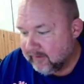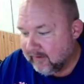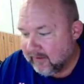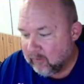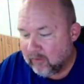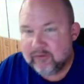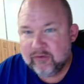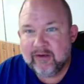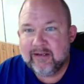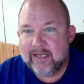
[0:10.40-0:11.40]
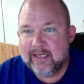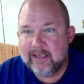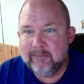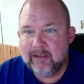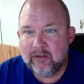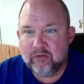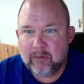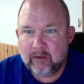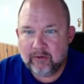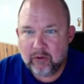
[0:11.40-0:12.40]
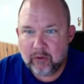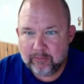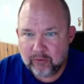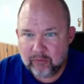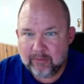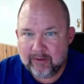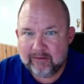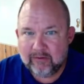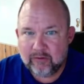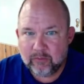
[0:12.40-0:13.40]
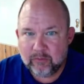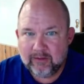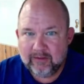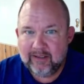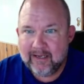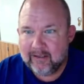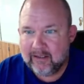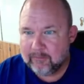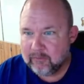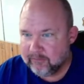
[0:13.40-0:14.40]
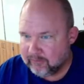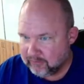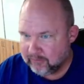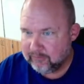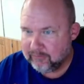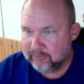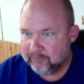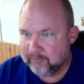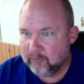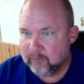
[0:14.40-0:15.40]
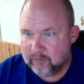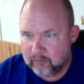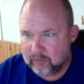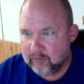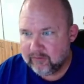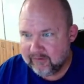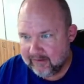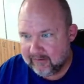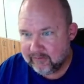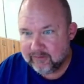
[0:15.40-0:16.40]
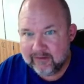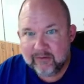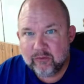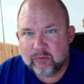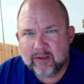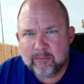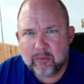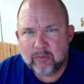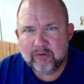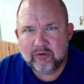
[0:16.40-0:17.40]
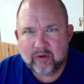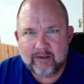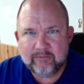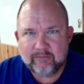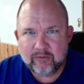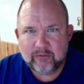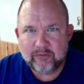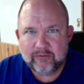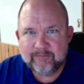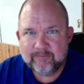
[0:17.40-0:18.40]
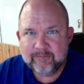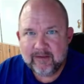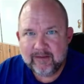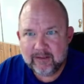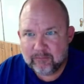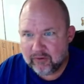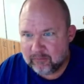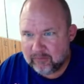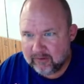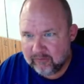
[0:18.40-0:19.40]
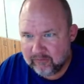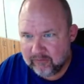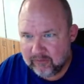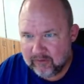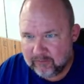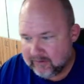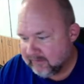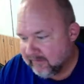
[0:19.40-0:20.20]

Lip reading: I want you to name each polynomial by degree and number of terms. We'll do it together. It's really important to try it first, then press play to see if you did it right.